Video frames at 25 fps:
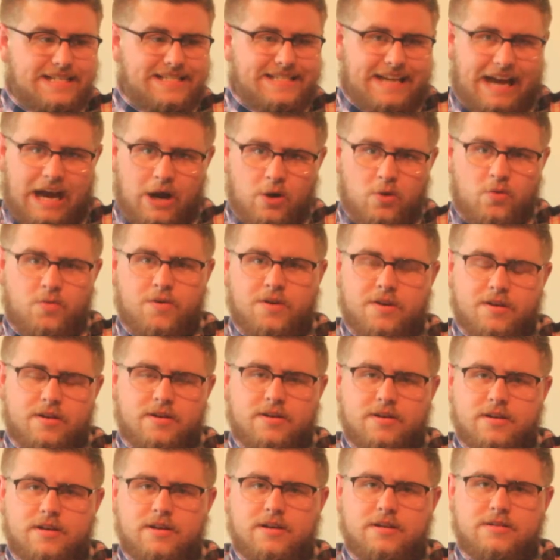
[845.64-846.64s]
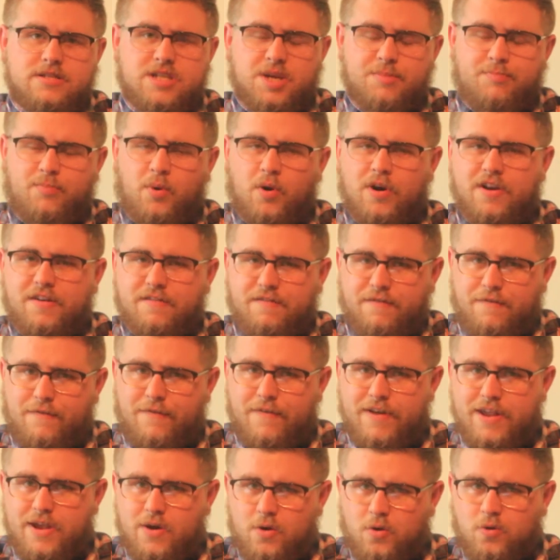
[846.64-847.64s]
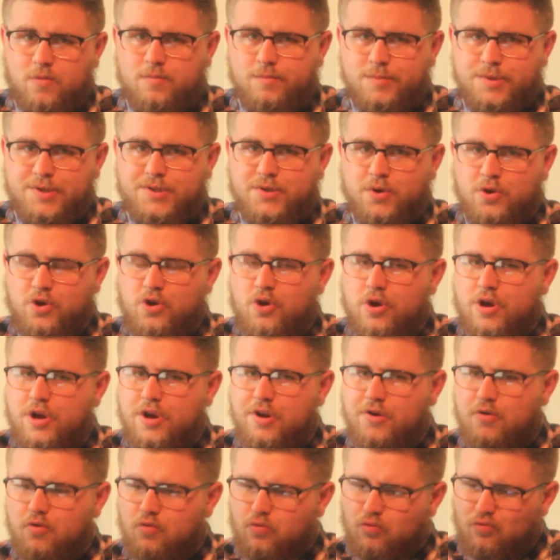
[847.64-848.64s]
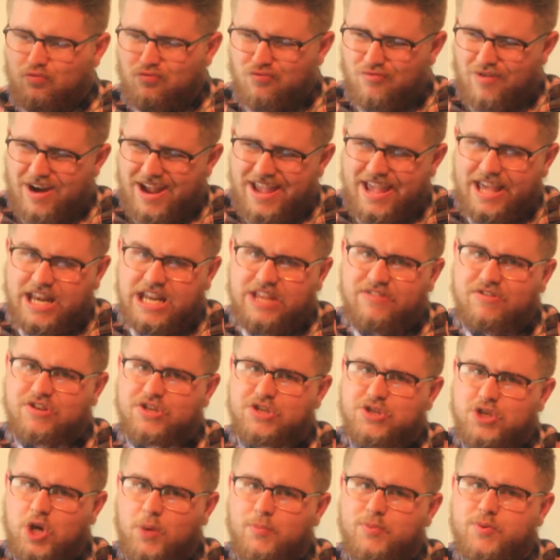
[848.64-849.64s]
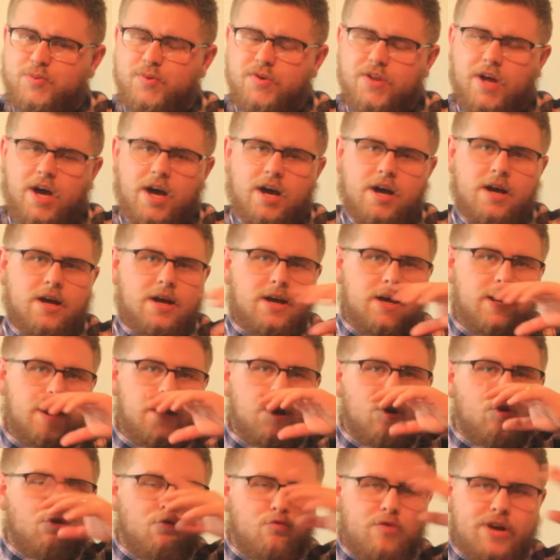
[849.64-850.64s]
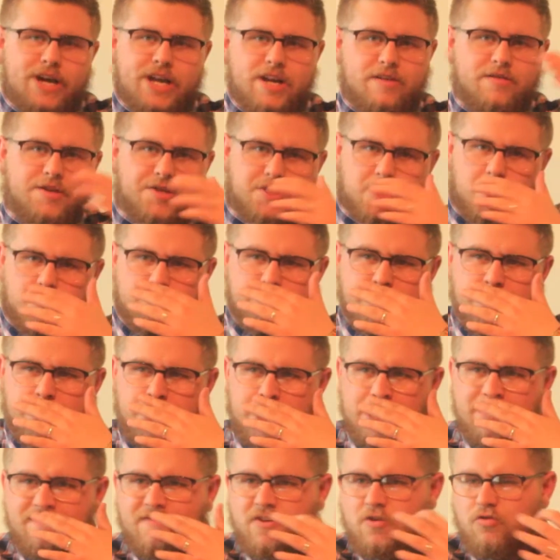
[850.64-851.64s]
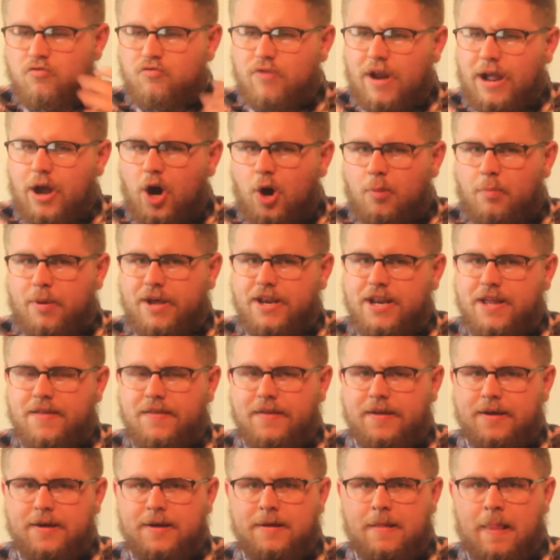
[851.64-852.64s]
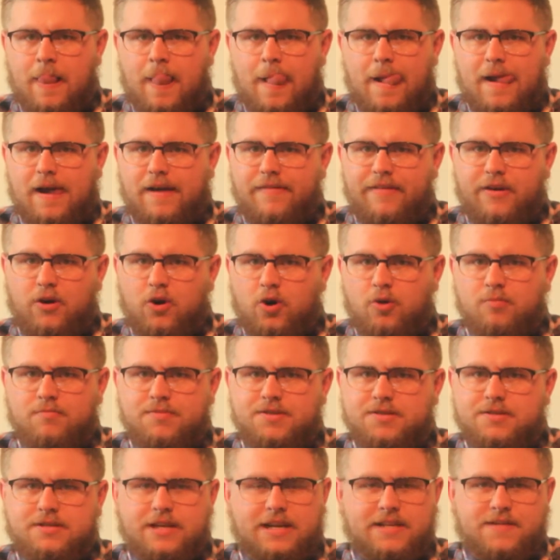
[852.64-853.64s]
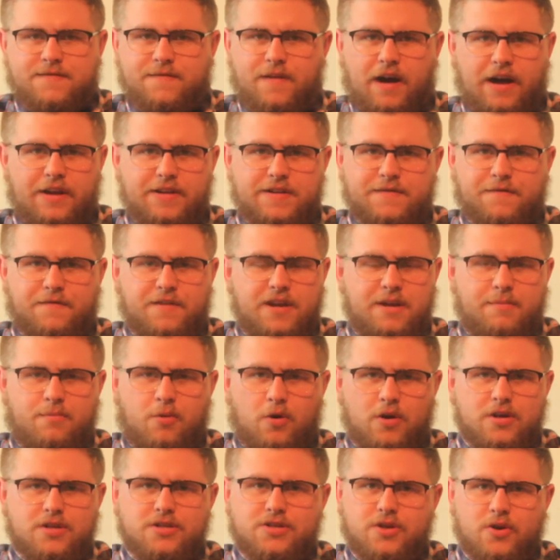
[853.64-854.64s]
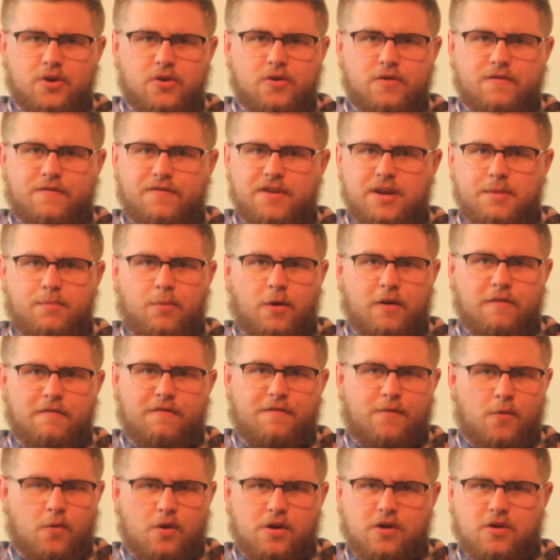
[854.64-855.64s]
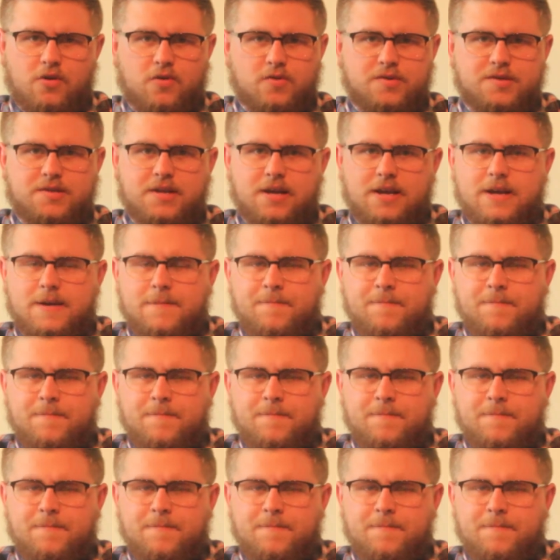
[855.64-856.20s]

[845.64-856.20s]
down to 0.3 ohms, so you can go right into the subs with that, right in the subs, and you can even go right up into the ohms as far as 3.2 or 3.4 goes.